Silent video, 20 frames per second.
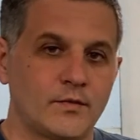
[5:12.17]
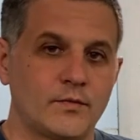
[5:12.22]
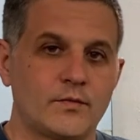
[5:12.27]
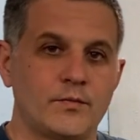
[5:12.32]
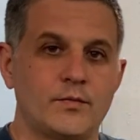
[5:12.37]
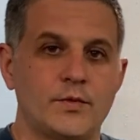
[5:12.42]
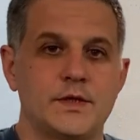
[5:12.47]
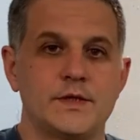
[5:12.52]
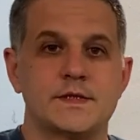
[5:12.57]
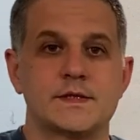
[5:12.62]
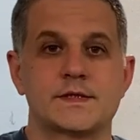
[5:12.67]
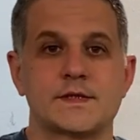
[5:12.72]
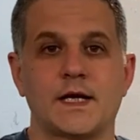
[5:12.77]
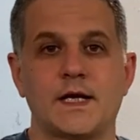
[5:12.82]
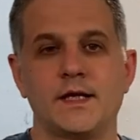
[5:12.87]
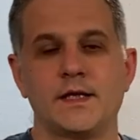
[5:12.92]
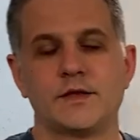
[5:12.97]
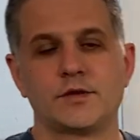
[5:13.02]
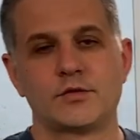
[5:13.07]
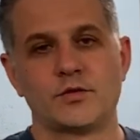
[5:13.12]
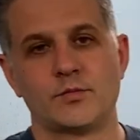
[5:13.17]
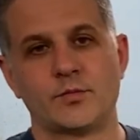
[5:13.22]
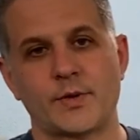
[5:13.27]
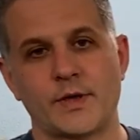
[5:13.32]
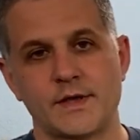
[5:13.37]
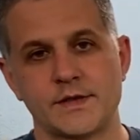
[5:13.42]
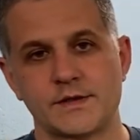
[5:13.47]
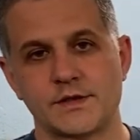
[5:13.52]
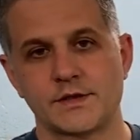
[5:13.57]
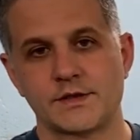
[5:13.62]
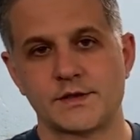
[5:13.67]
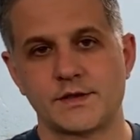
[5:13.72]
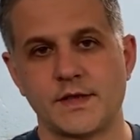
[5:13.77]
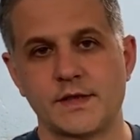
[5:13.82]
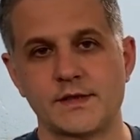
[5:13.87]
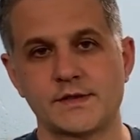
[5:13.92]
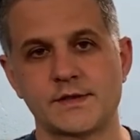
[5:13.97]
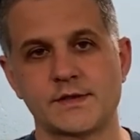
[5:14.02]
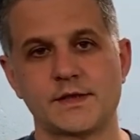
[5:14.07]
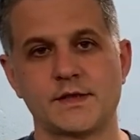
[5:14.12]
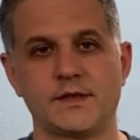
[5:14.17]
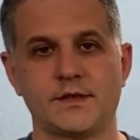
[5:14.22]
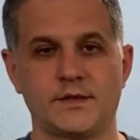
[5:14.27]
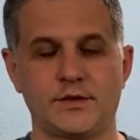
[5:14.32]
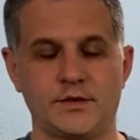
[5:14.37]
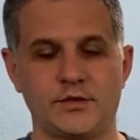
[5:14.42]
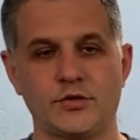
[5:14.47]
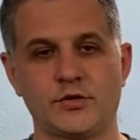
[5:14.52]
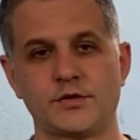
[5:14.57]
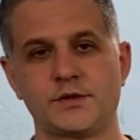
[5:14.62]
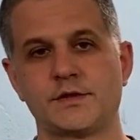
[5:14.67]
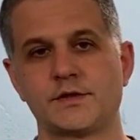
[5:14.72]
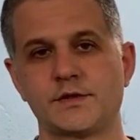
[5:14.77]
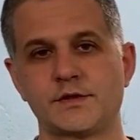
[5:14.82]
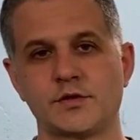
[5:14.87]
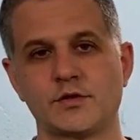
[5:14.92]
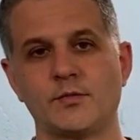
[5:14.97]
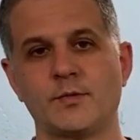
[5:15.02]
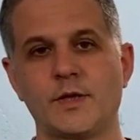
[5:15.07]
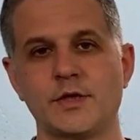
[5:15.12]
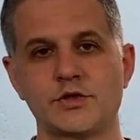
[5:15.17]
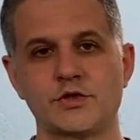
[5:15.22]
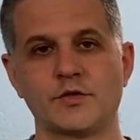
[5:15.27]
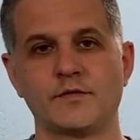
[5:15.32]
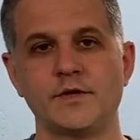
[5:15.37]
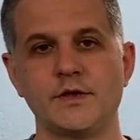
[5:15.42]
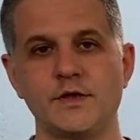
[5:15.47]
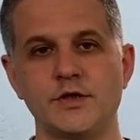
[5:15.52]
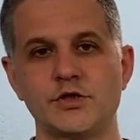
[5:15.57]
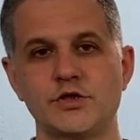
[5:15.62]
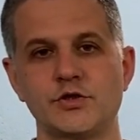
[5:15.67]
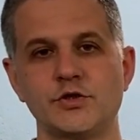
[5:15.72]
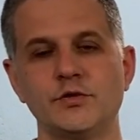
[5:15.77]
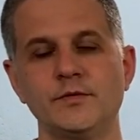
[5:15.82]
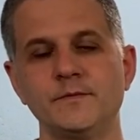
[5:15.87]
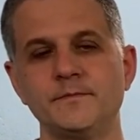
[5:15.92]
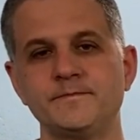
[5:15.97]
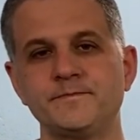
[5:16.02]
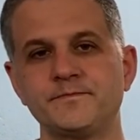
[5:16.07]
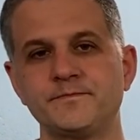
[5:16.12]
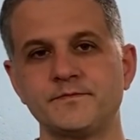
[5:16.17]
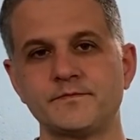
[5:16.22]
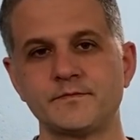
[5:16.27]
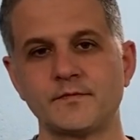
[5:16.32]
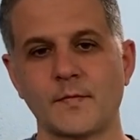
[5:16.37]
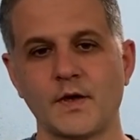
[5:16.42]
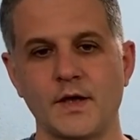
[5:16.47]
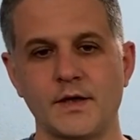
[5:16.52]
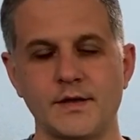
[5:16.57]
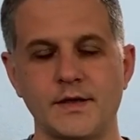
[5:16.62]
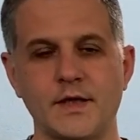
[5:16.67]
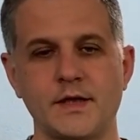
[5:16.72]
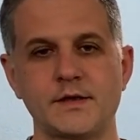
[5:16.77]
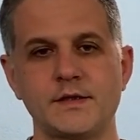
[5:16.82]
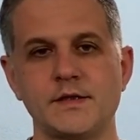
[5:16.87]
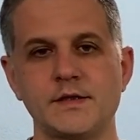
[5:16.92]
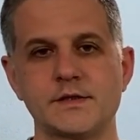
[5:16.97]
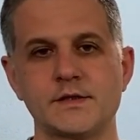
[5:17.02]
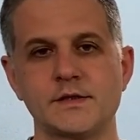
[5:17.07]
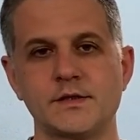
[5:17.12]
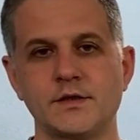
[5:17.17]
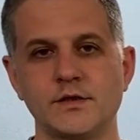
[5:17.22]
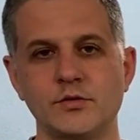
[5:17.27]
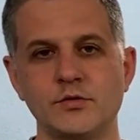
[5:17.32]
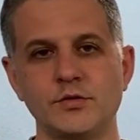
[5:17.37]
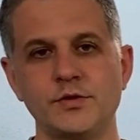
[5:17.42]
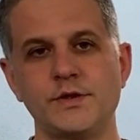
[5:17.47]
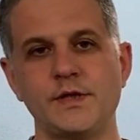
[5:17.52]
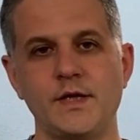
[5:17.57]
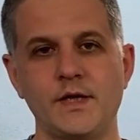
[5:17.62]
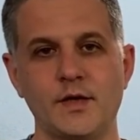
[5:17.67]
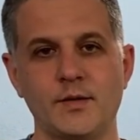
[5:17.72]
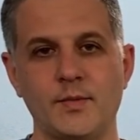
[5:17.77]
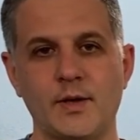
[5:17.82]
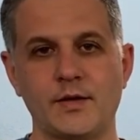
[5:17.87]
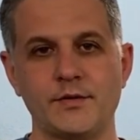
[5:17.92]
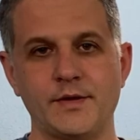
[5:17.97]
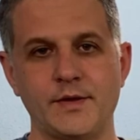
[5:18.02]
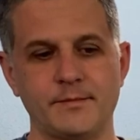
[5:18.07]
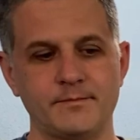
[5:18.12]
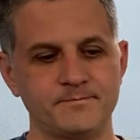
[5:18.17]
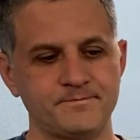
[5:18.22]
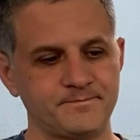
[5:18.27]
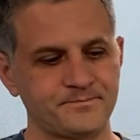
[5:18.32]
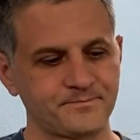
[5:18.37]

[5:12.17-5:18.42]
With silent compressors, that's not so much of an issue, and that is the good thing about them.